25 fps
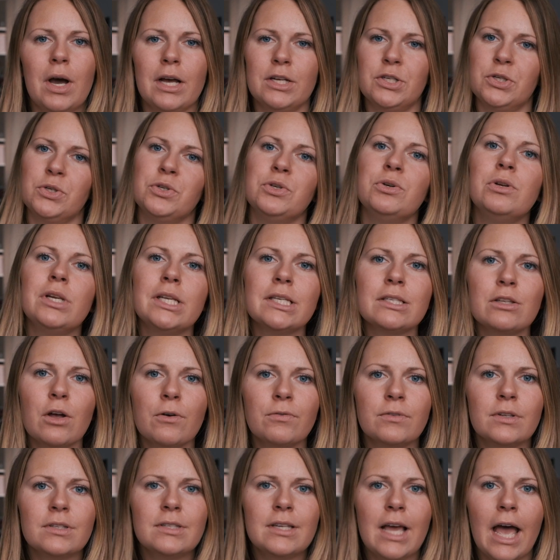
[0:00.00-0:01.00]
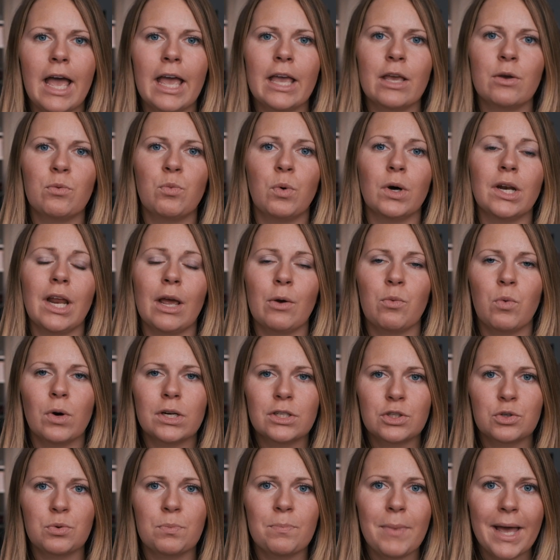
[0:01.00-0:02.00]
a to-do list of the day, what I
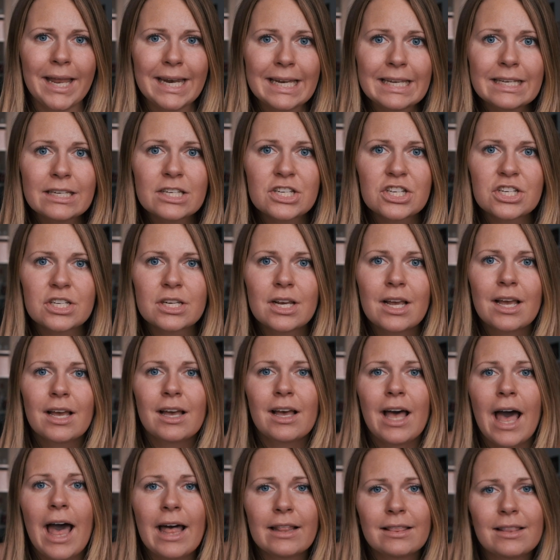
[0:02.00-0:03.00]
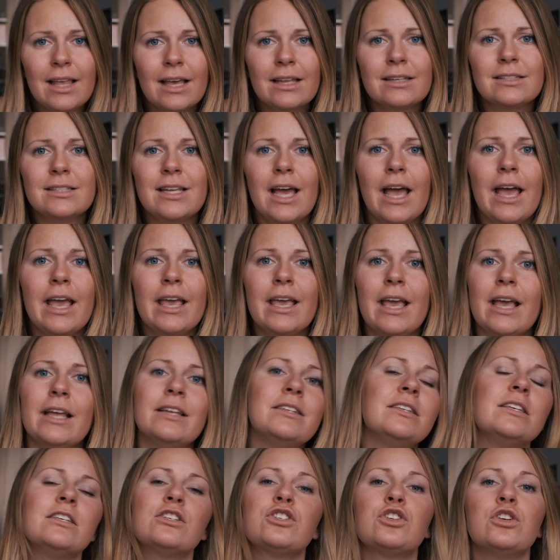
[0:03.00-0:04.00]
want to manage at that day, and
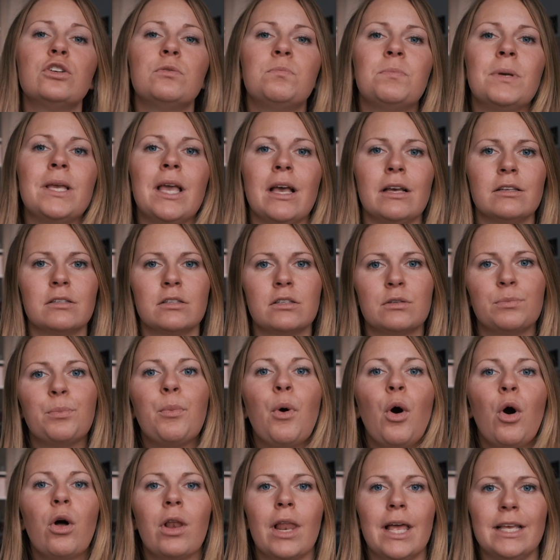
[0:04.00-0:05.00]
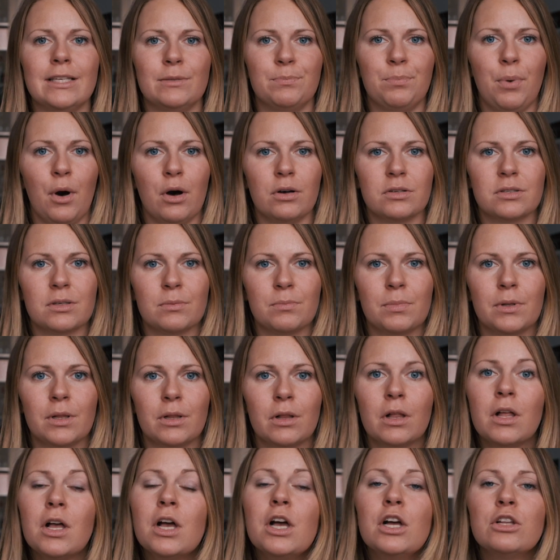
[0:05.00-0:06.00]
this should be as small as
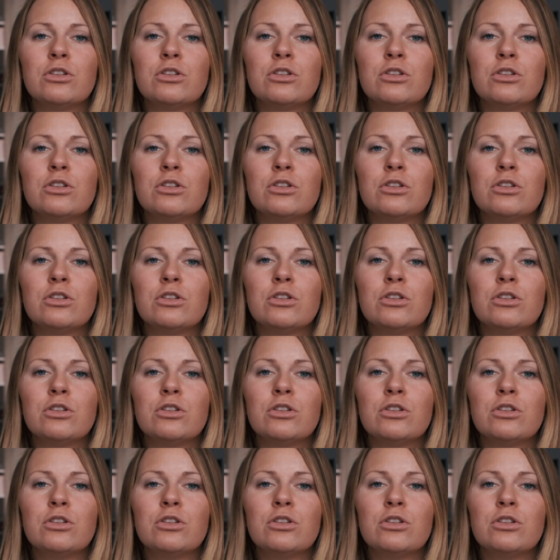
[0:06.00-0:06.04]
possible.